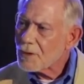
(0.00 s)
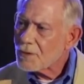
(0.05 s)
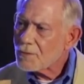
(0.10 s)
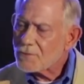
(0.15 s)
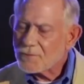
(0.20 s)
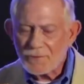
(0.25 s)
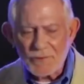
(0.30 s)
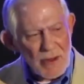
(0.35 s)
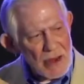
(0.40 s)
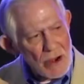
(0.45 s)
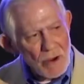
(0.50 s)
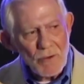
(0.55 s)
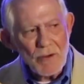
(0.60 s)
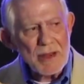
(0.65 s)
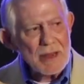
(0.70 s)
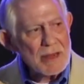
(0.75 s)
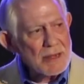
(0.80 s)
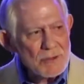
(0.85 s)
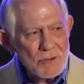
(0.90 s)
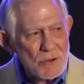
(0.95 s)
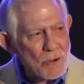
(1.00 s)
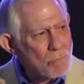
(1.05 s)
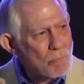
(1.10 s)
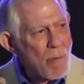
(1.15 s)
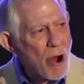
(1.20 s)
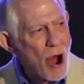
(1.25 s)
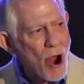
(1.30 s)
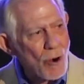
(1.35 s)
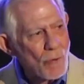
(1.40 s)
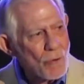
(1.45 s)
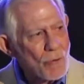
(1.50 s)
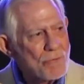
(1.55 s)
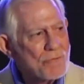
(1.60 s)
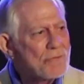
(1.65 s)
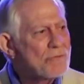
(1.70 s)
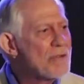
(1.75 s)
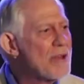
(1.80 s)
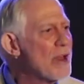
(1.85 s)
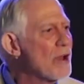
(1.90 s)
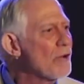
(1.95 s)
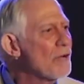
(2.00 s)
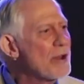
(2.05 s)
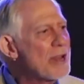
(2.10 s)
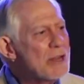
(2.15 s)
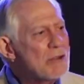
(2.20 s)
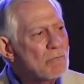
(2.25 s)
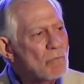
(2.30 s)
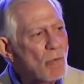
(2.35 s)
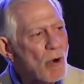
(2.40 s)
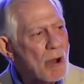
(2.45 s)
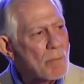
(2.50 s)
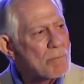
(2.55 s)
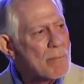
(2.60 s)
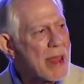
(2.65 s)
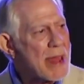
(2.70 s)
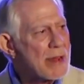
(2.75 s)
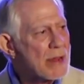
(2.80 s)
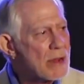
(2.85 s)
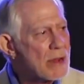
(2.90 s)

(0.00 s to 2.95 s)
fearing tomorrow, fearing what may